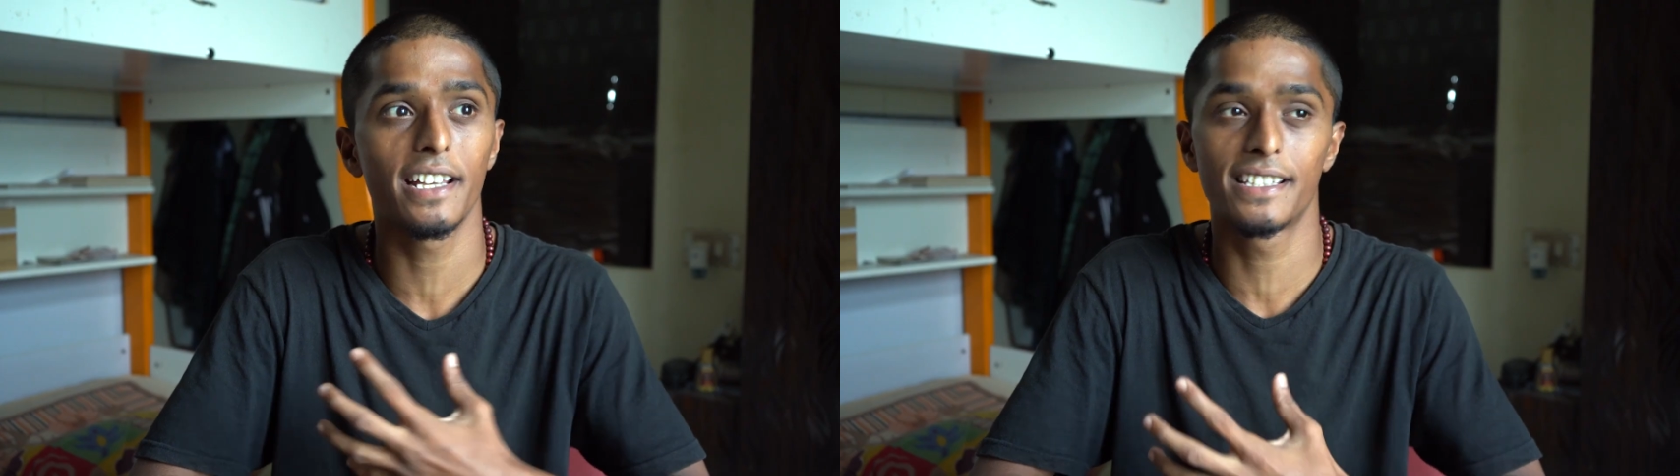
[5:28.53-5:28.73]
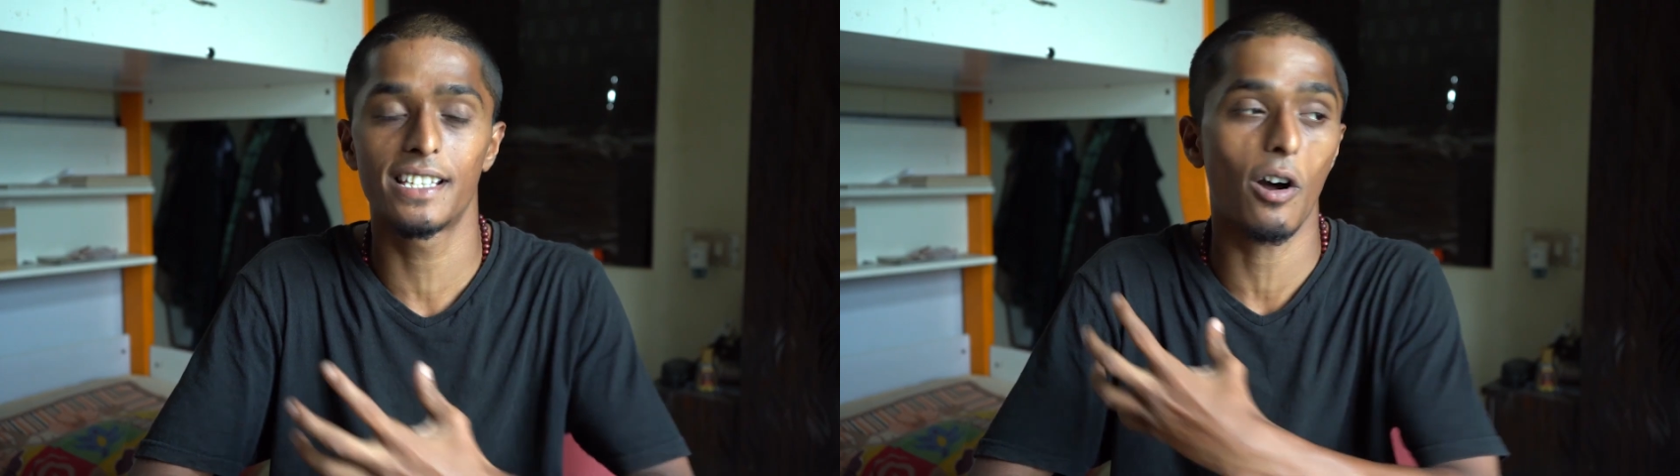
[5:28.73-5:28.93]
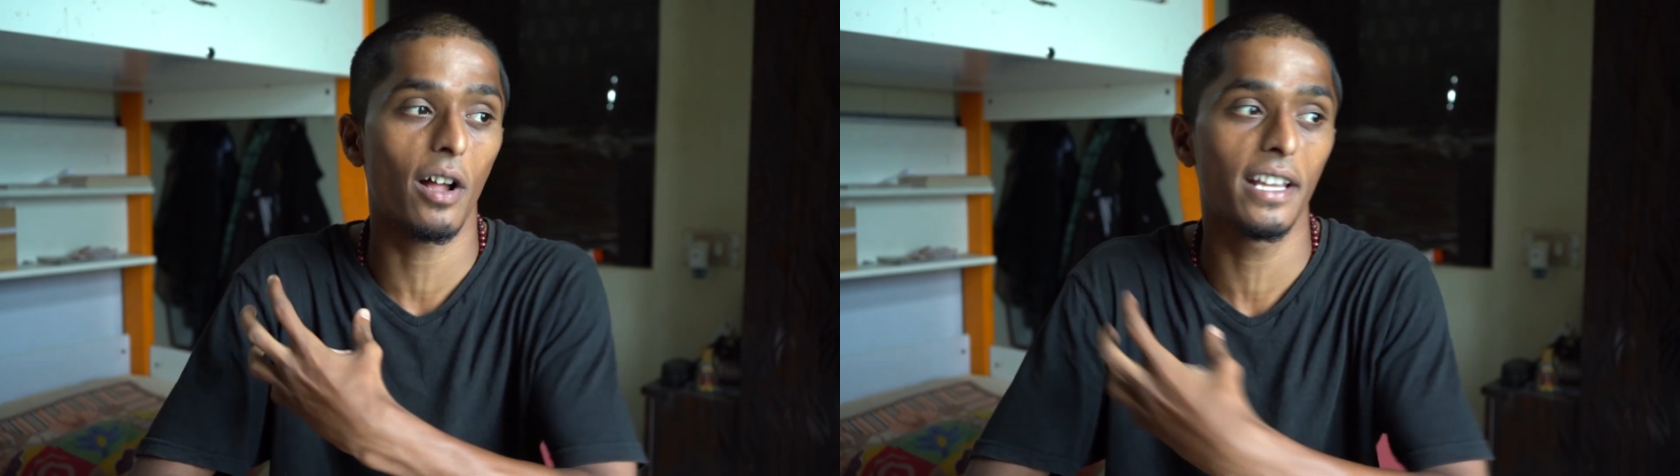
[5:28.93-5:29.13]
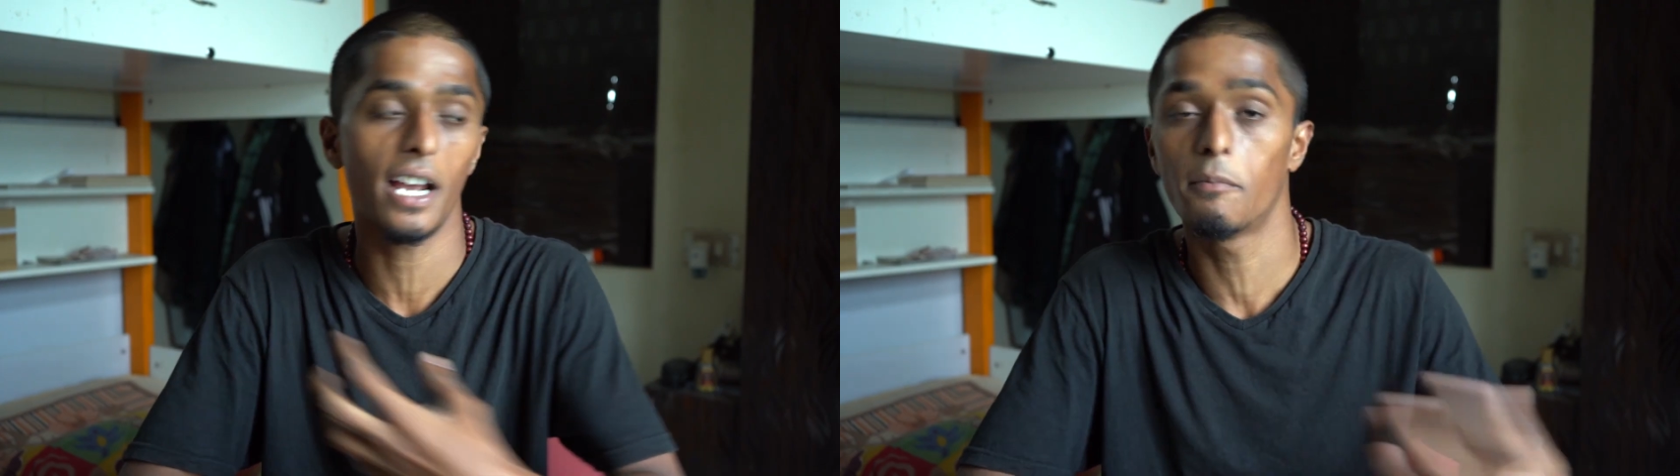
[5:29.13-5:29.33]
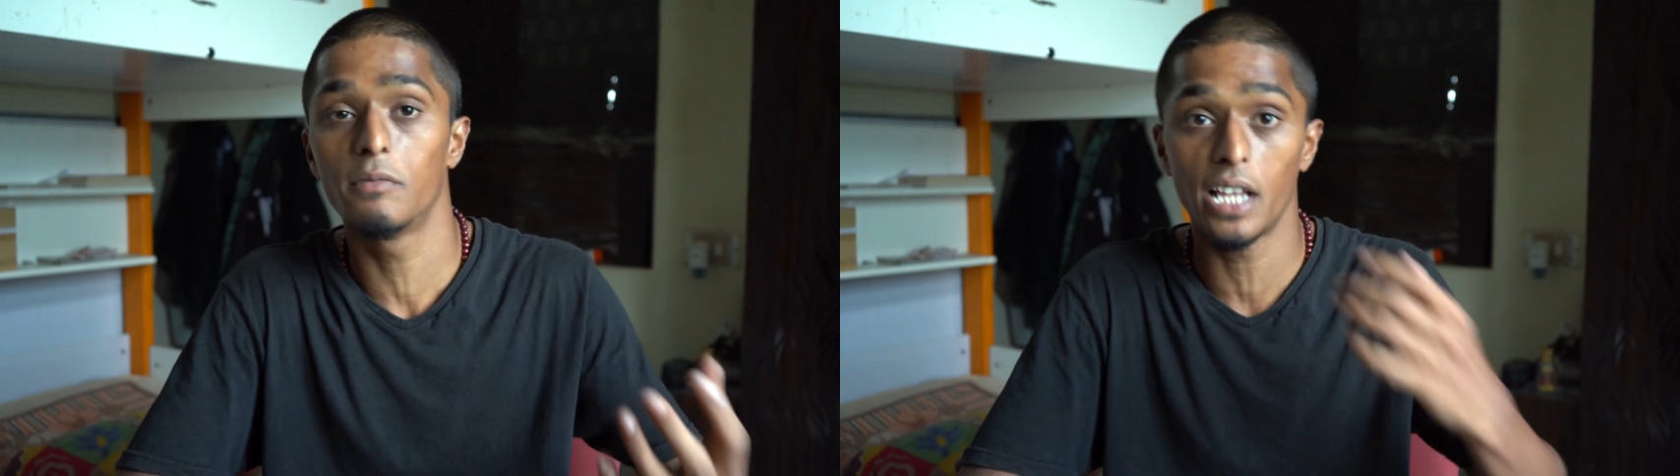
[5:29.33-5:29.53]
is all the
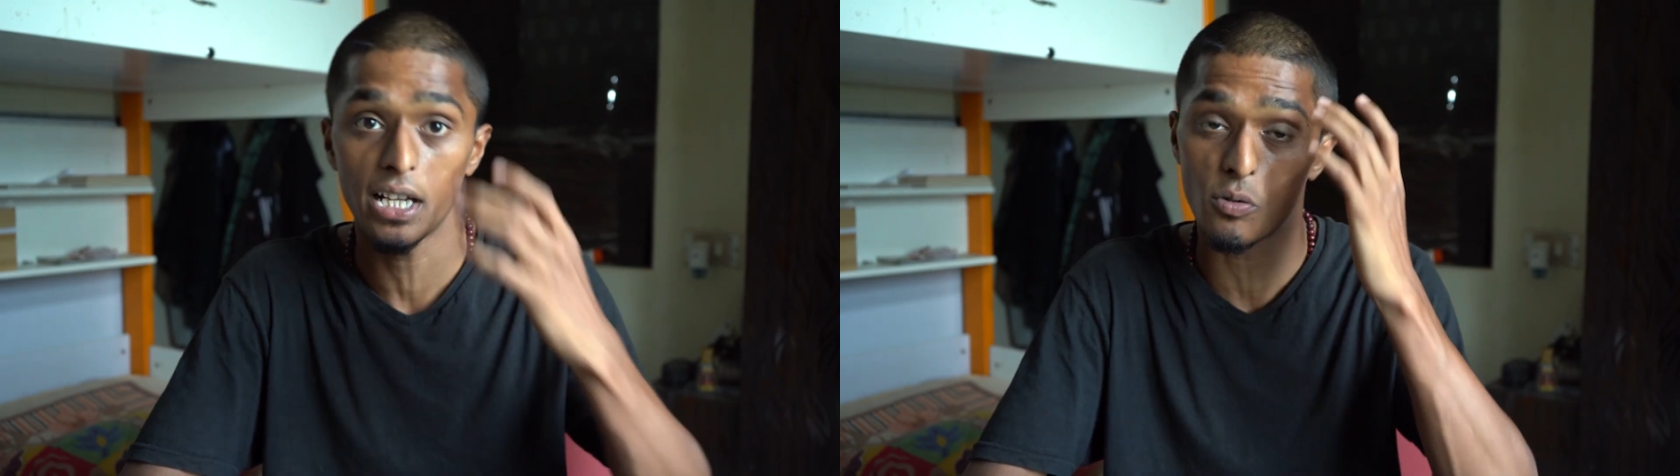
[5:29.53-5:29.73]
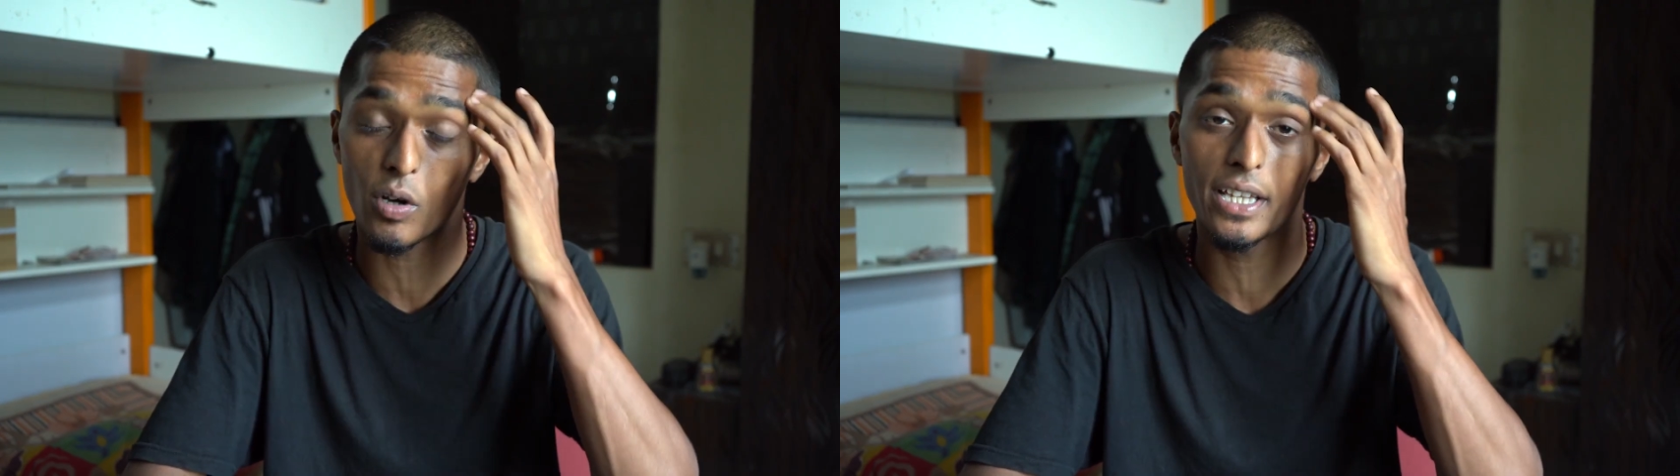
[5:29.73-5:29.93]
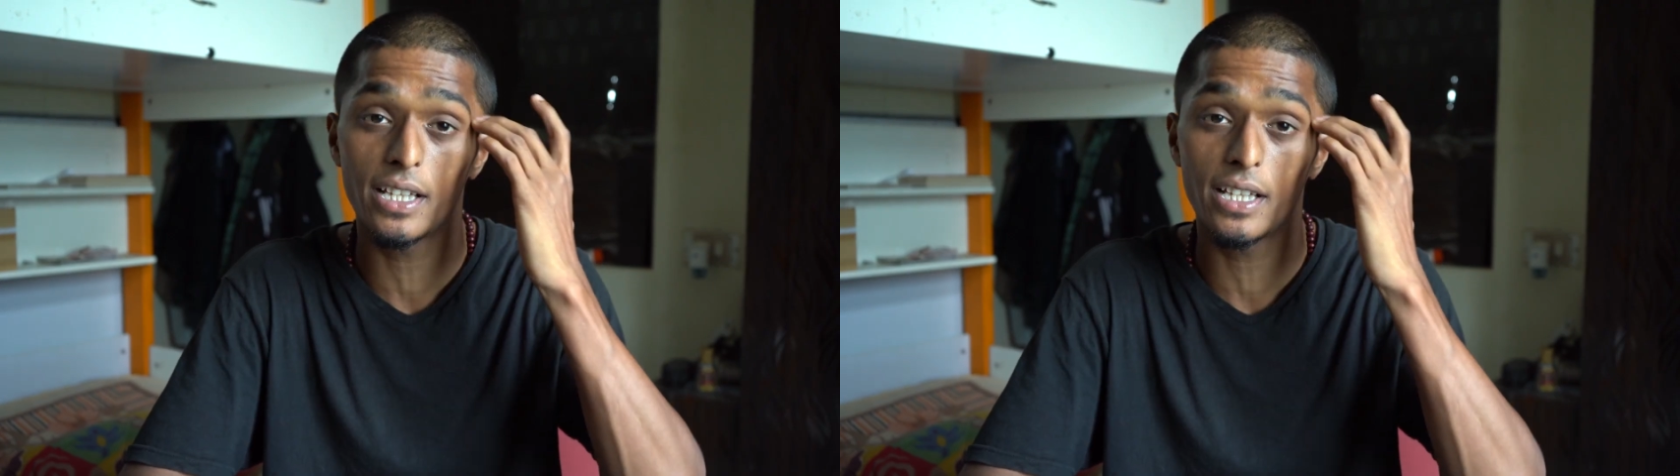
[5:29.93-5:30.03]
that's what